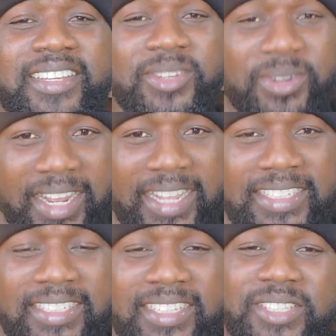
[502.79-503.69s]
All
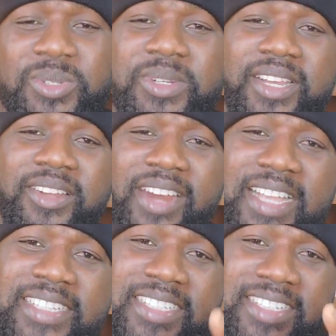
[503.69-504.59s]
right? So the
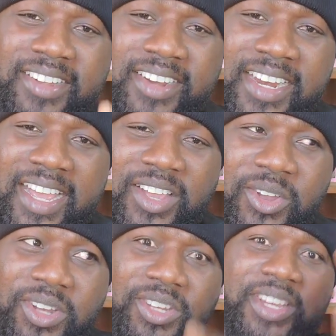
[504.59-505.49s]
grass is greener
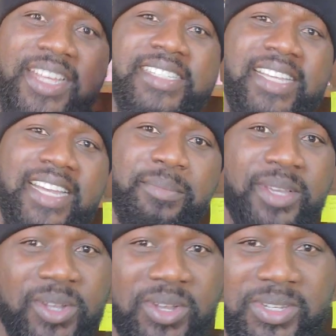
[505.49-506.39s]
on the other side
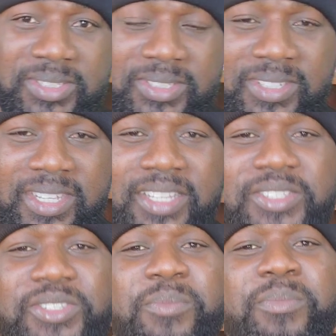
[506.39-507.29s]
because
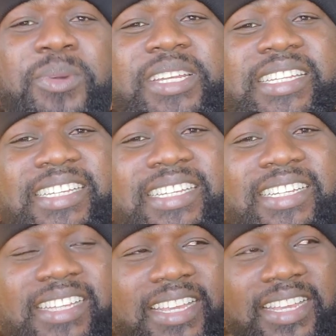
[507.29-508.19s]
somebody
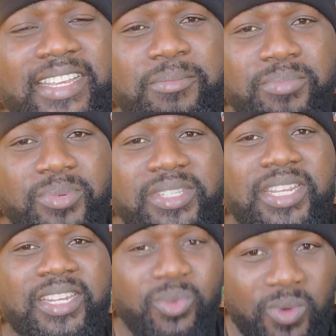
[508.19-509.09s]
put
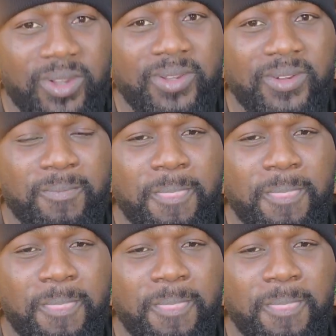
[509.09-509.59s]
in the work.